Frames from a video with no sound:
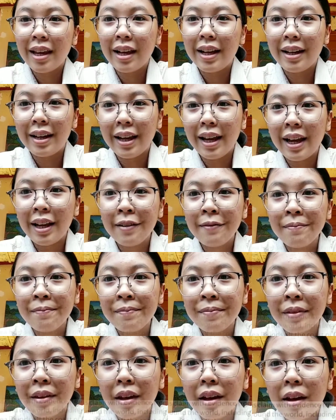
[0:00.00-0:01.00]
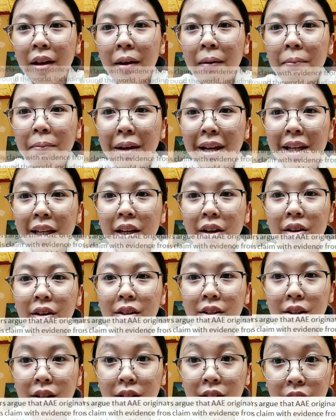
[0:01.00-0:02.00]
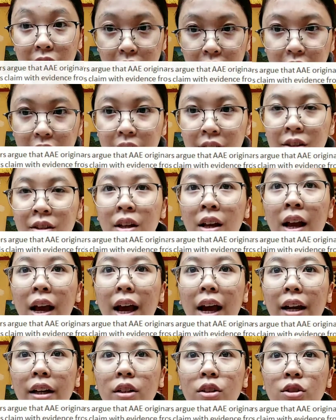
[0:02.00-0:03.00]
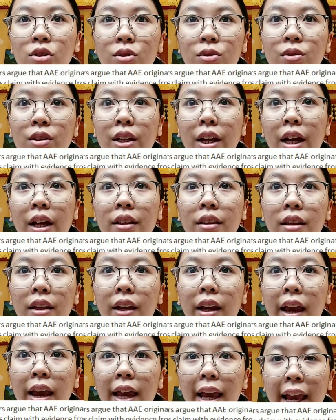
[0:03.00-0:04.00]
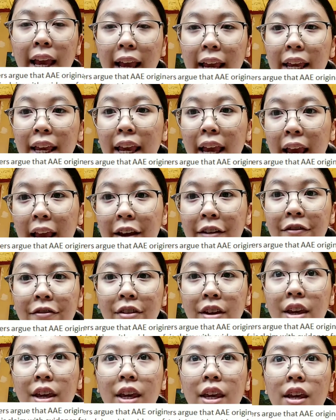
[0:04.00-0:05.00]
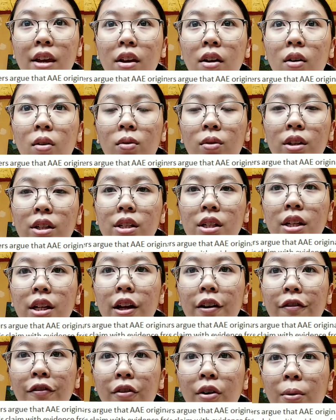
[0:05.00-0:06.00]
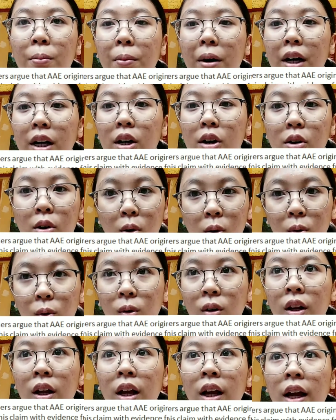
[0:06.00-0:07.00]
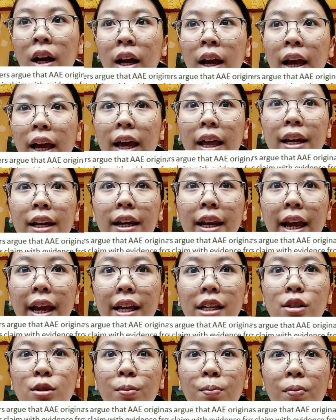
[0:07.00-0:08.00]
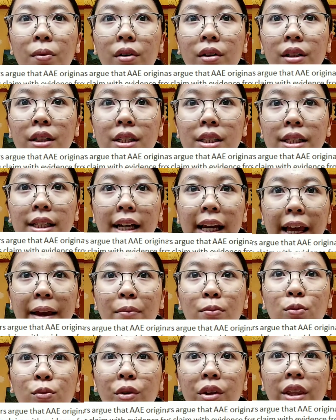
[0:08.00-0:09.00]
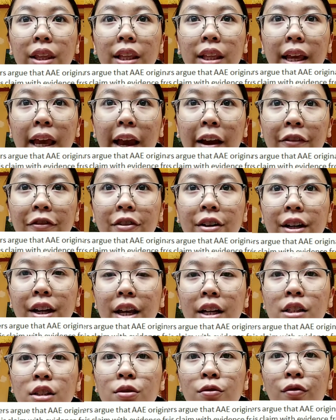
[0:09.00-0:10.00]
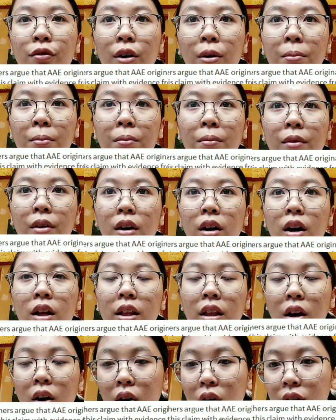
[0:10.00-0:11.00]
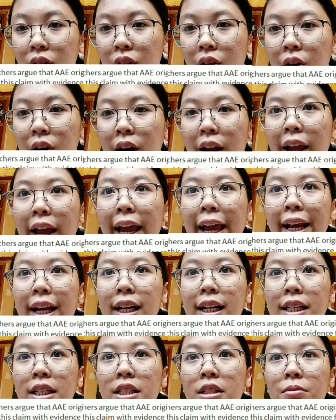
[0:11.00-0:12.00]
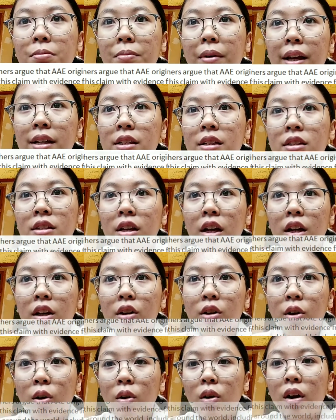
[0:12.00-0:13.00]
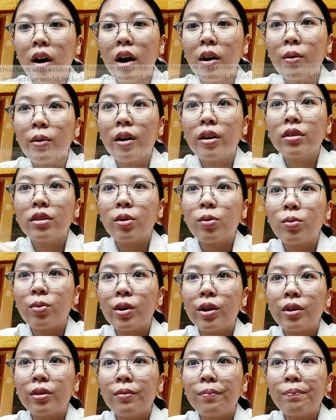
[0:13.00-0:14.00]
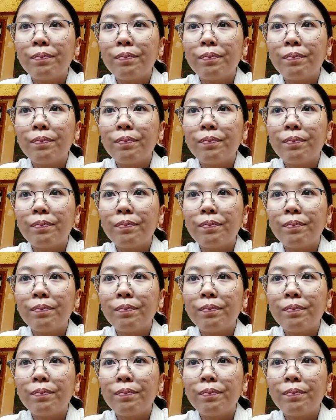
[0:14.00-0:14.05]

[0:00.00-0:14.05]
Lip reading: And then many researchers argue that AAVE originated from a Creole, and they support this claim with the evidence from other English-based Creole around the world,